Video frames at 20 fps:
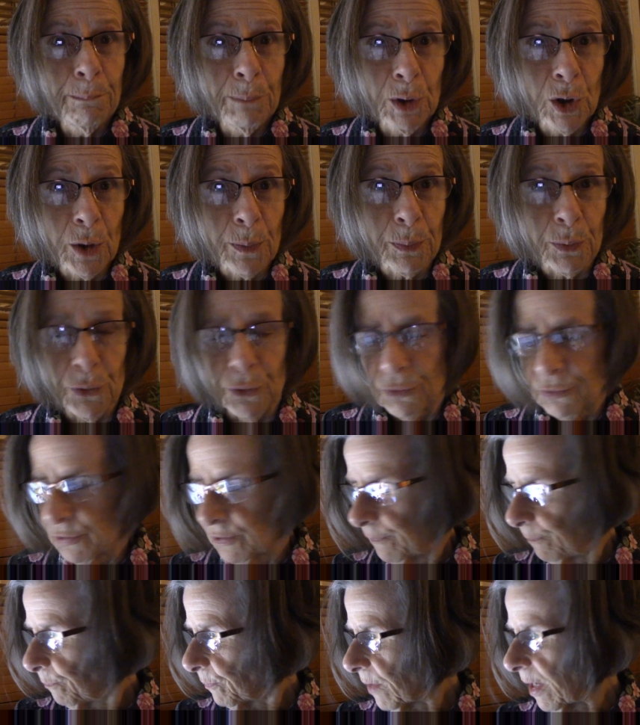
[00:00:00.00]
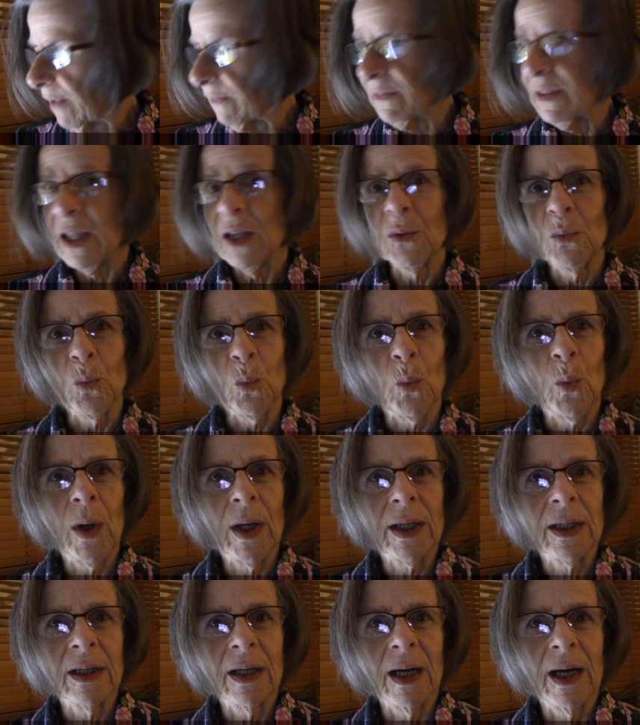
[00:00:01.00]
Bulletproof. And then
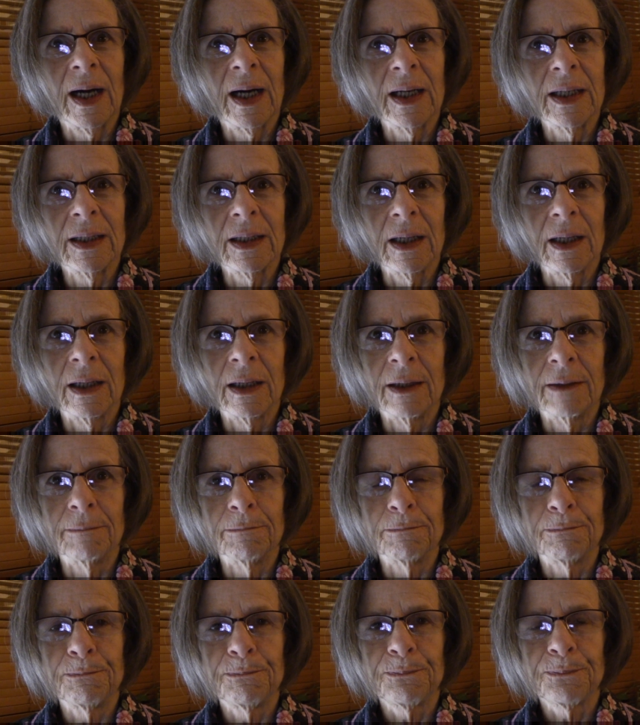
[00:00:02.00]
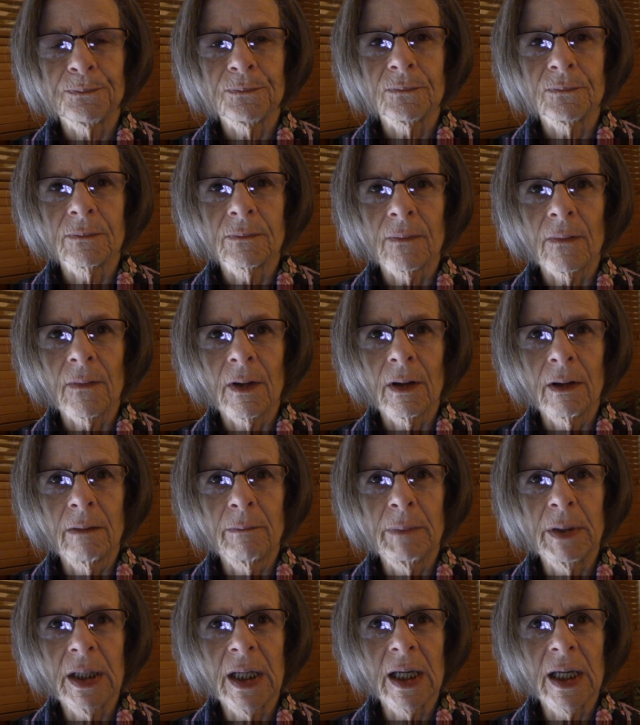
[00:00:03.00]
when I
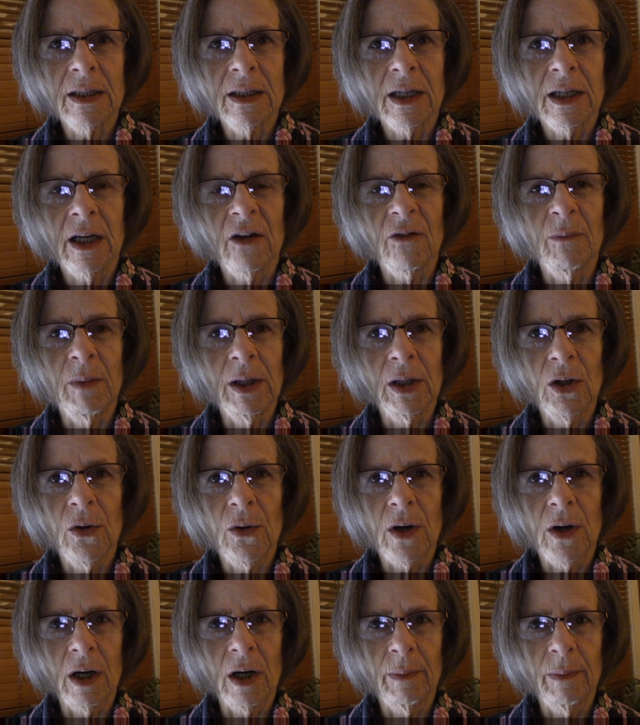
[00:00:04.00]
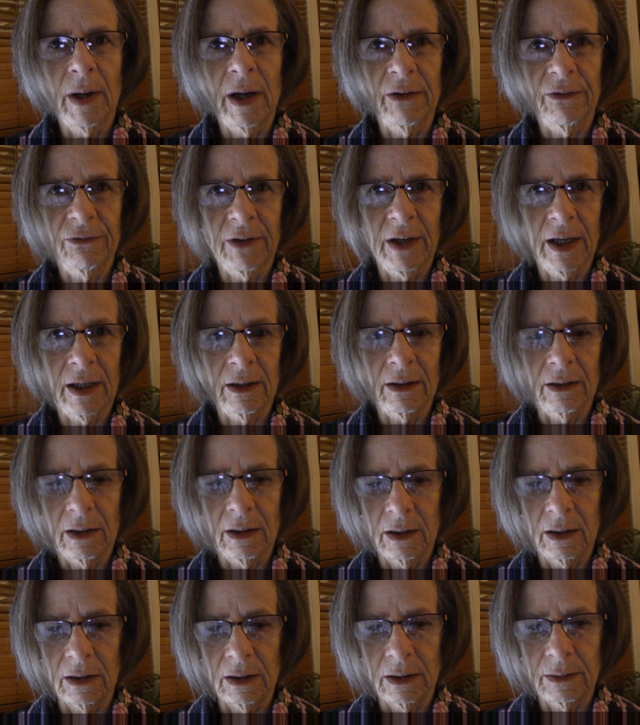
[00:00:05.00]
began to have my low-carb, high-fat
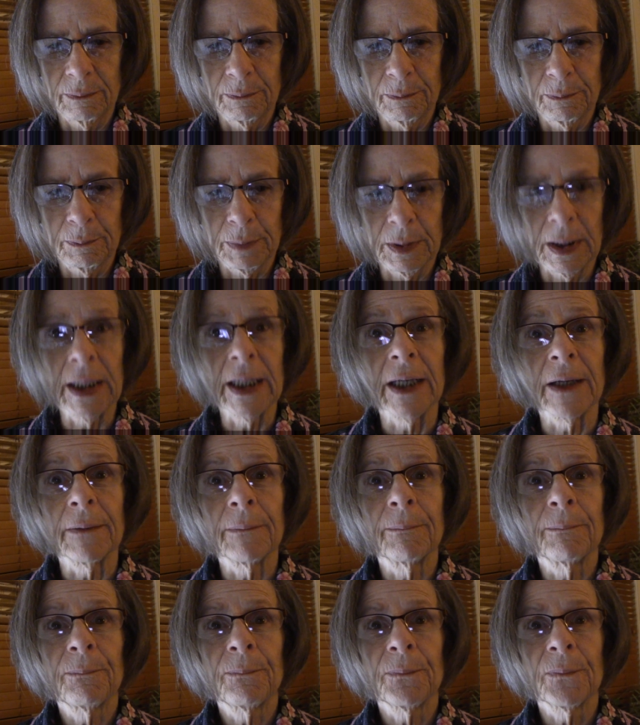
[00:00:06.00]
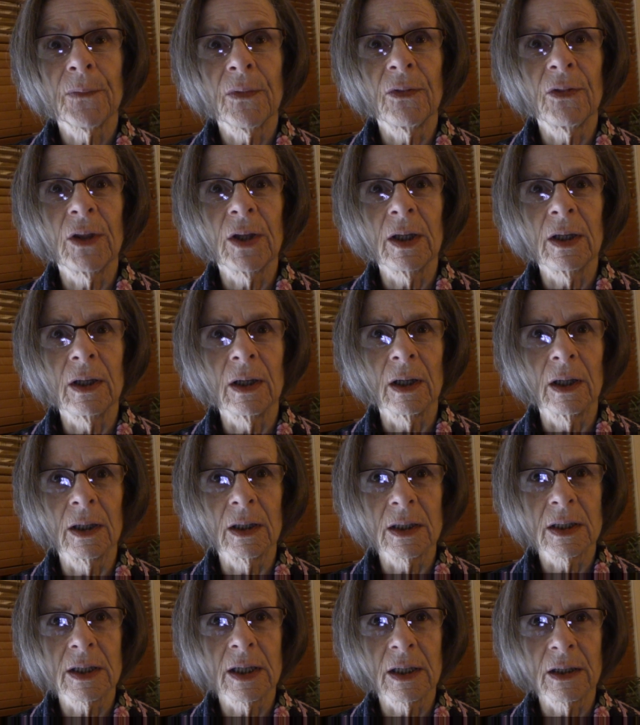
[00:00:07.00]
plan, the
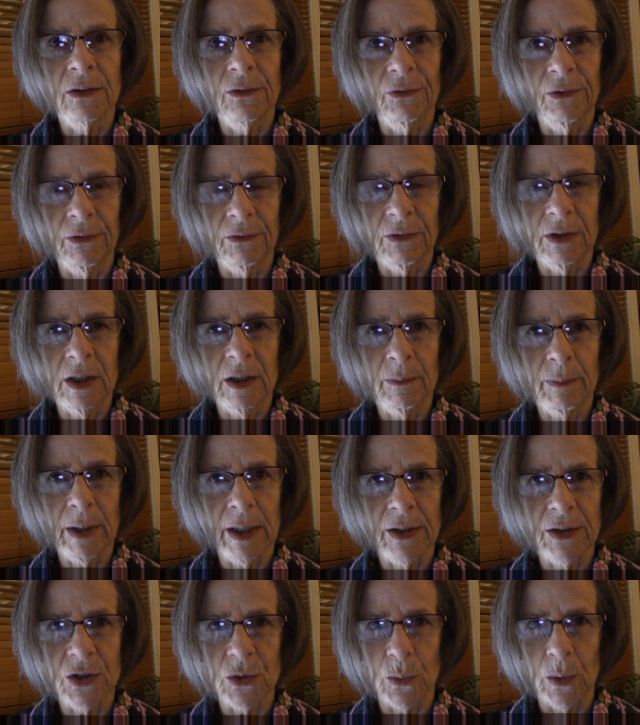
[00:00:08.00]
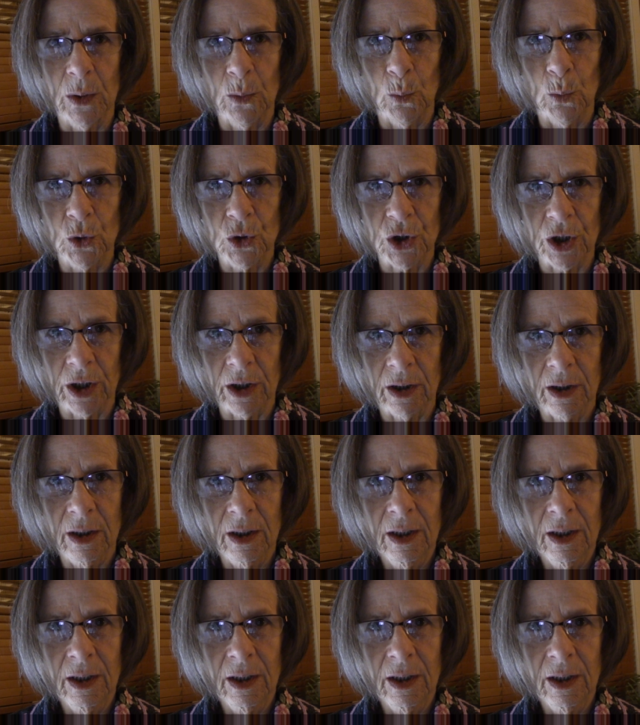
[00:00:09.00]
10 to 15 pounds went whooshing